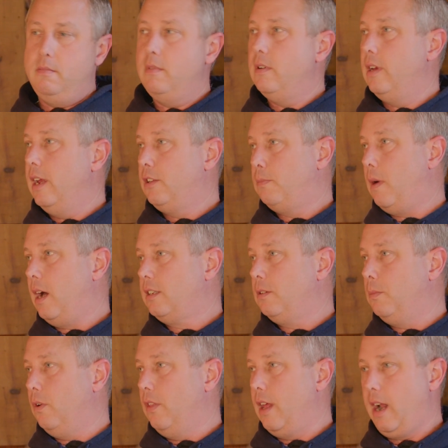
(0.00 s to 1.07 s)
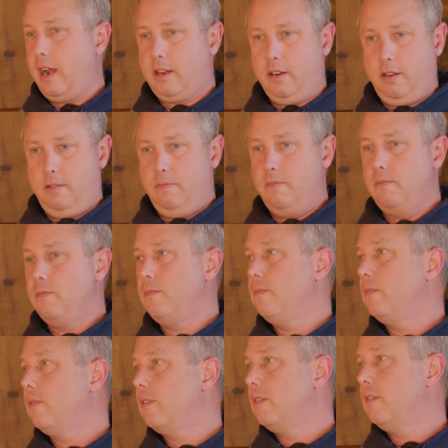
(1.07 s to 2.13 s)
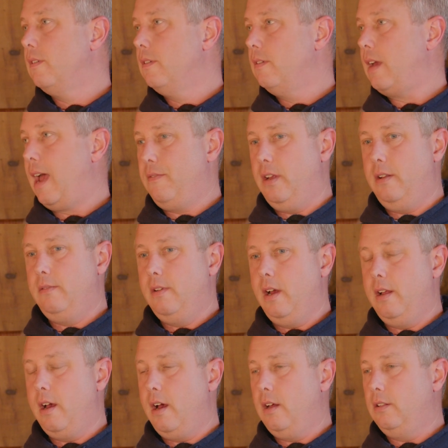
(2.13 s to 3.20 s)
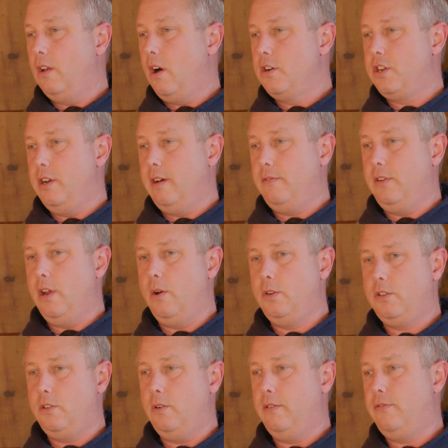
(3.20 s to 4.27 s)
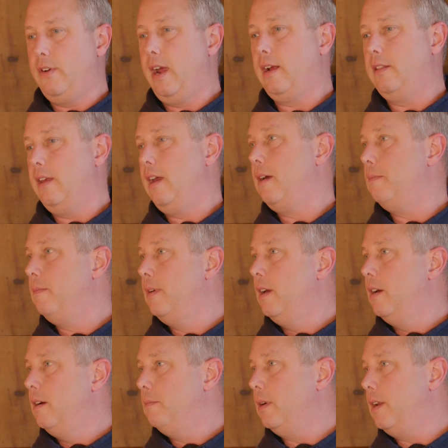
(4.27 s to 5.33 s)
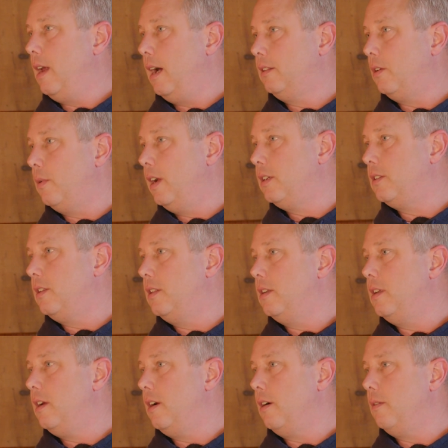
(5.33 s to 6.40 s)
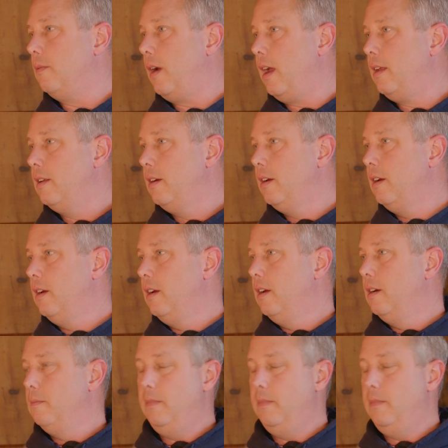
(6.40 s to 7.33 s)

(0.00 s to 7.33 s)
it's possible that I could have a large enough dose to affect them, but not the rest of the deer, right? I